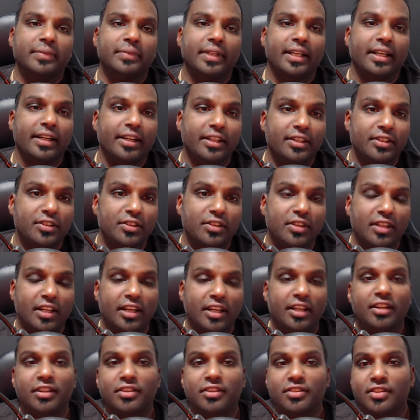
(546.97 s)
it
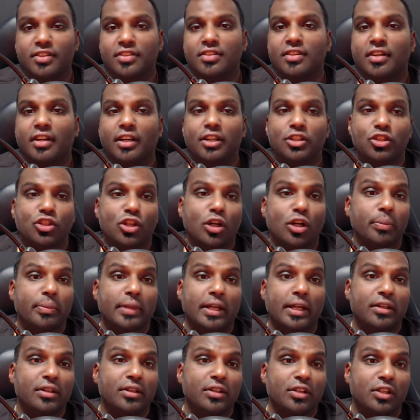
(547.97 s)
is a job
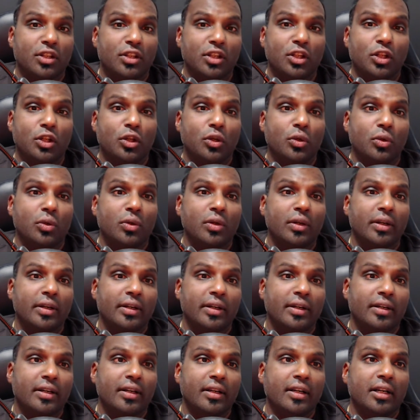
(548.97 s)
that
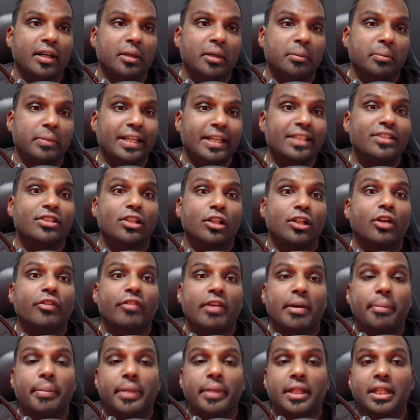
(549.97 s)
needs a lot of
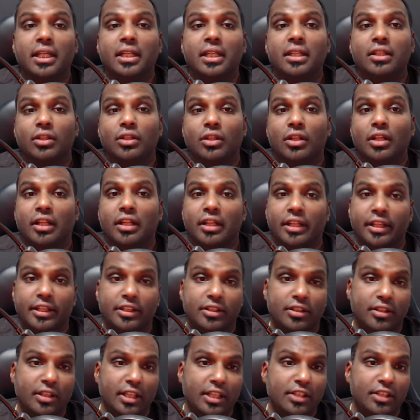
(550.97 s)
empathy,
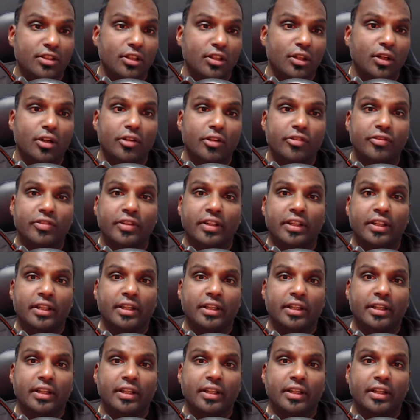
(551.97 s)
needs a lot of